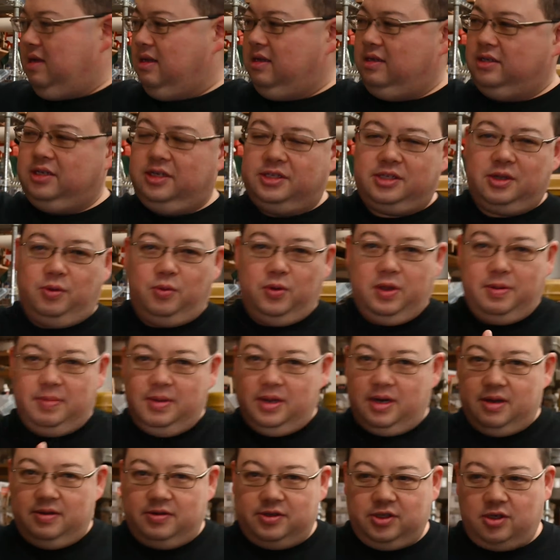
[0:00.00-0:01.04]
Just a wee bit
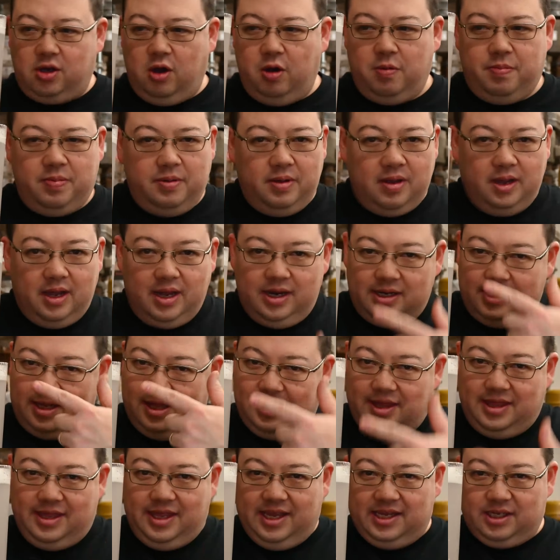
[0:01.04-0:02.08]
of soap into
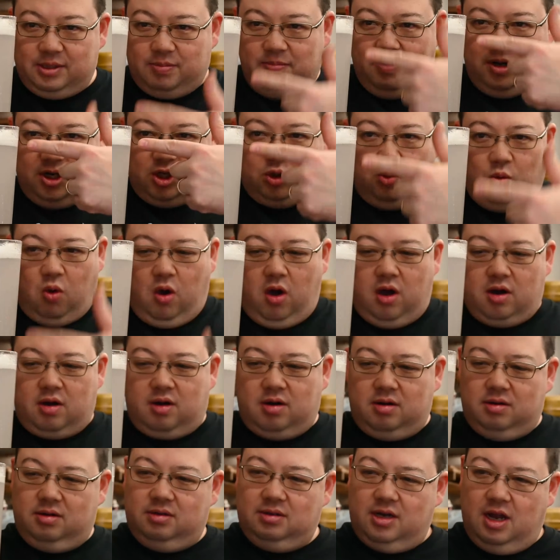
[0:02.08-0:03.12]
this much
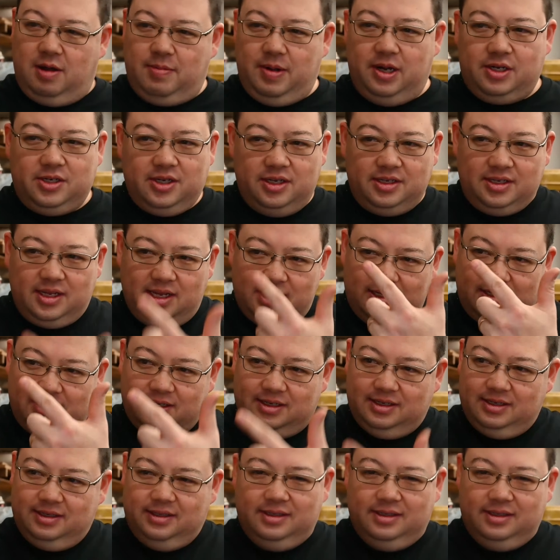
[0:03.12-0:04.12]
water. How much is this?